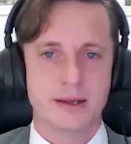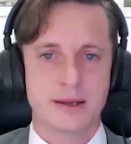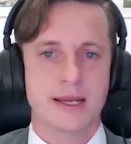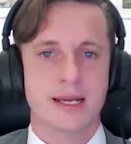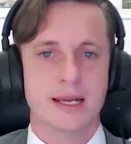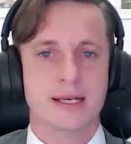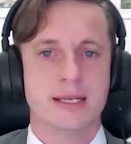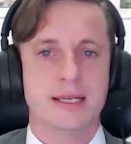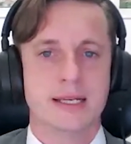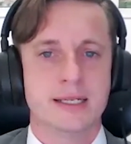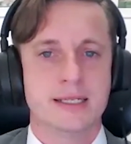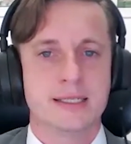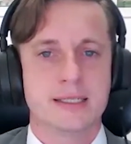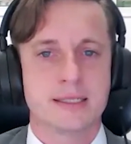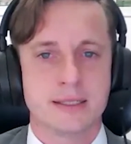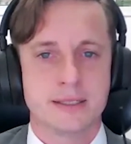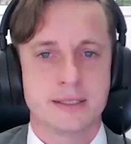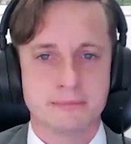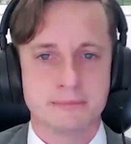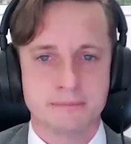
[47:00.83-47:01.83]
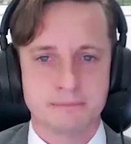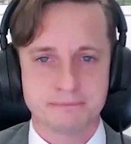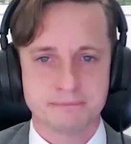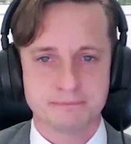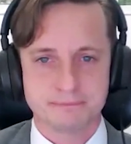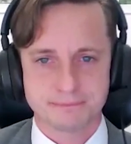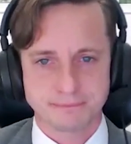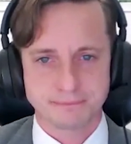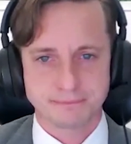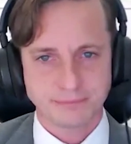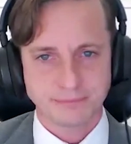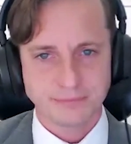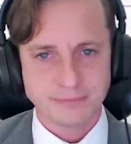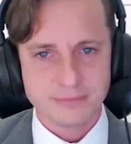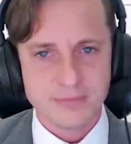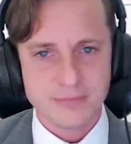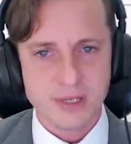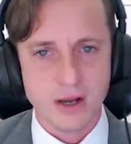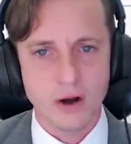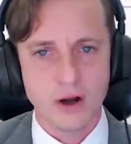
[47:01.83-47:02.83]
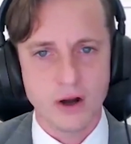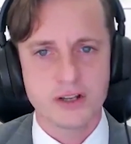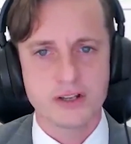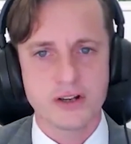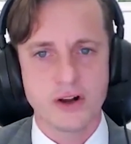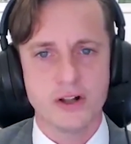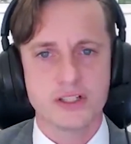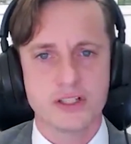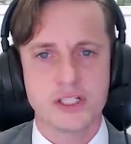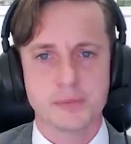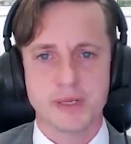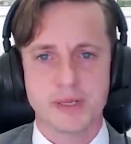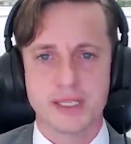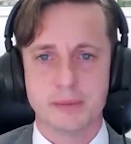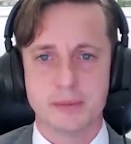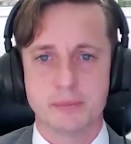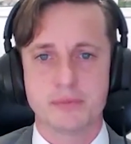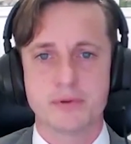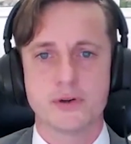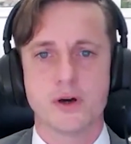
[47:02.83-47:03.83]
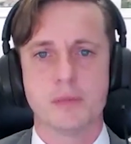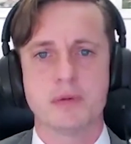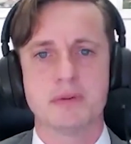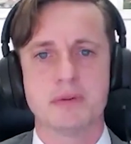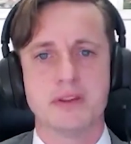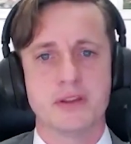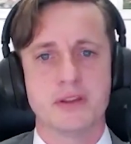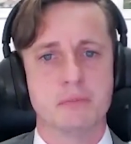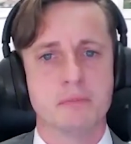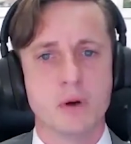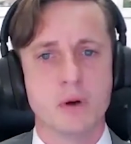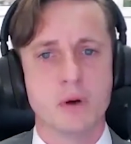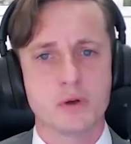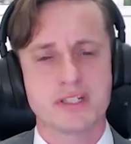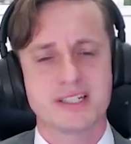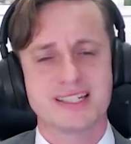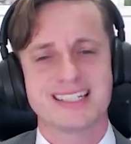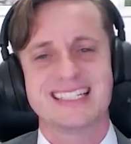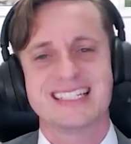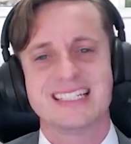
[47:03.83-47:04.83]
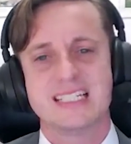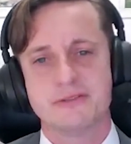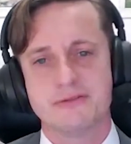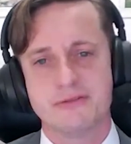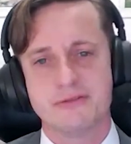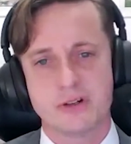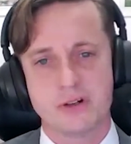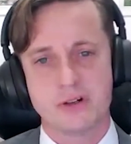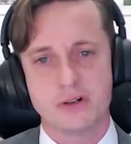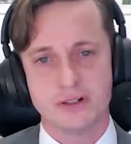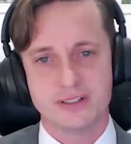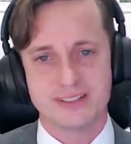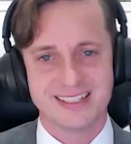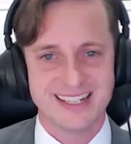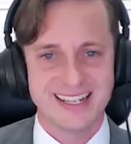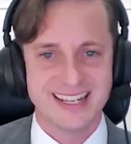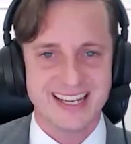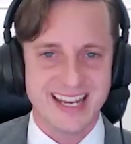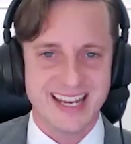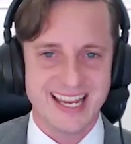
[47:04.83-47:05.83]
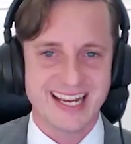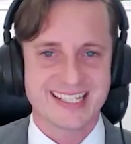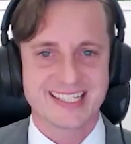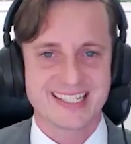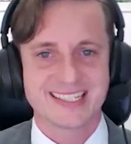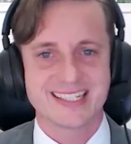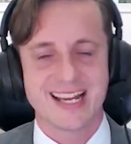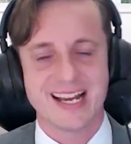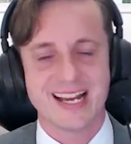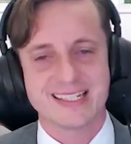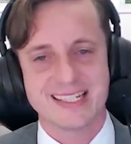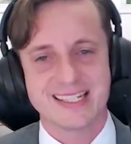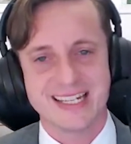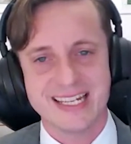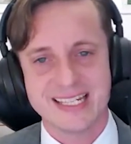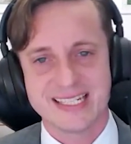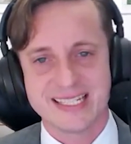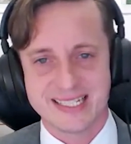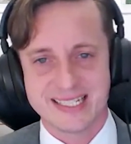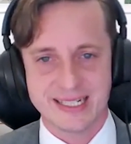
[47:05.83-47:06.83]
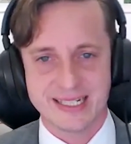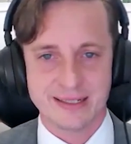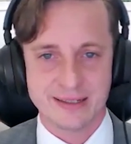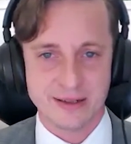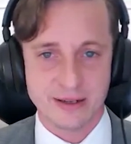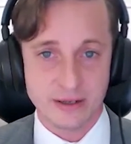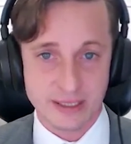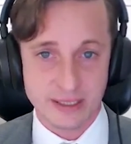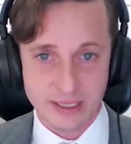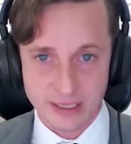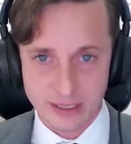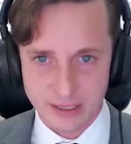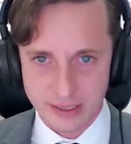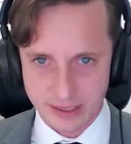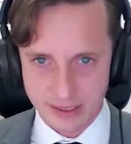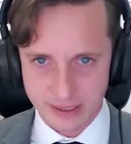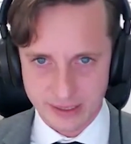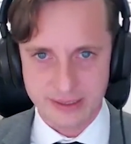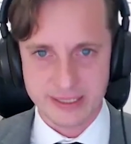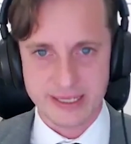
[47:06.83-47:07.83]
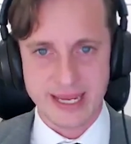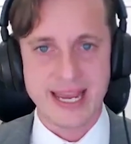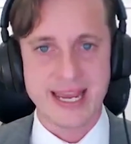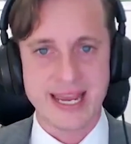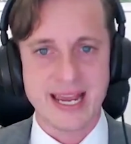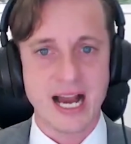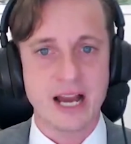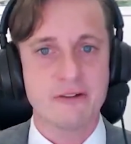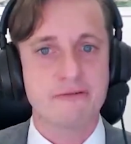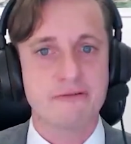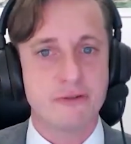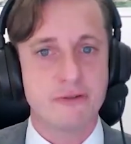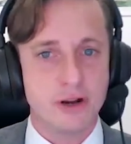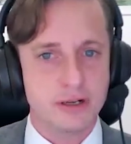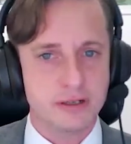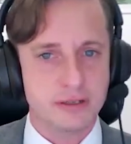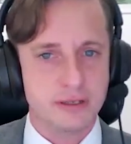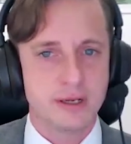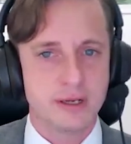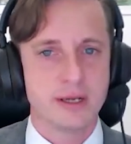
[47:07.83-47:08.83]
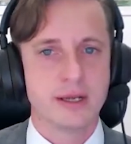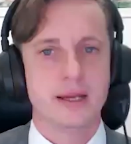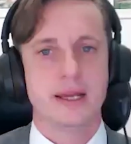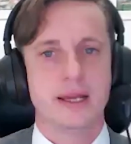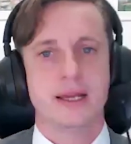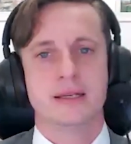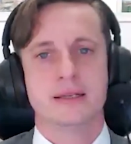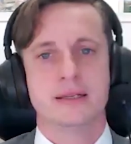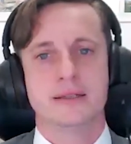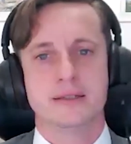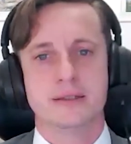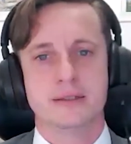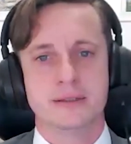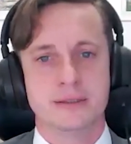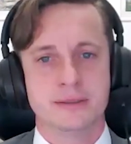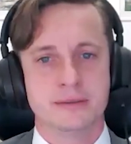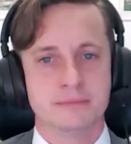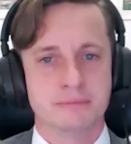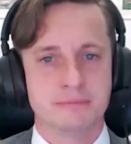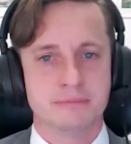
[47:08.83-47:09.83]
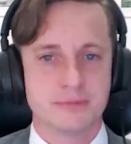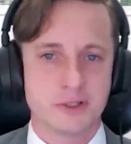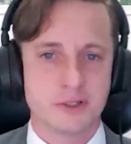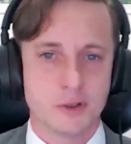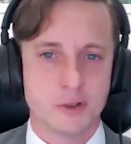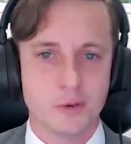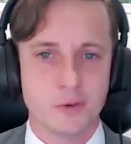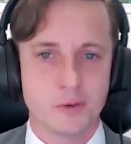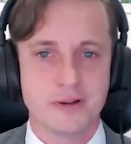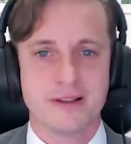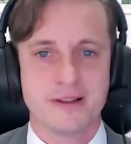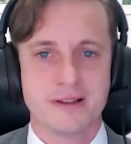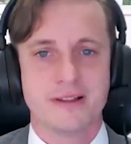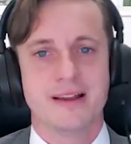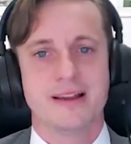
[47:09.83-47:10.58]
And then it's ultimately probably the most difficult exercise is in the AI front, and so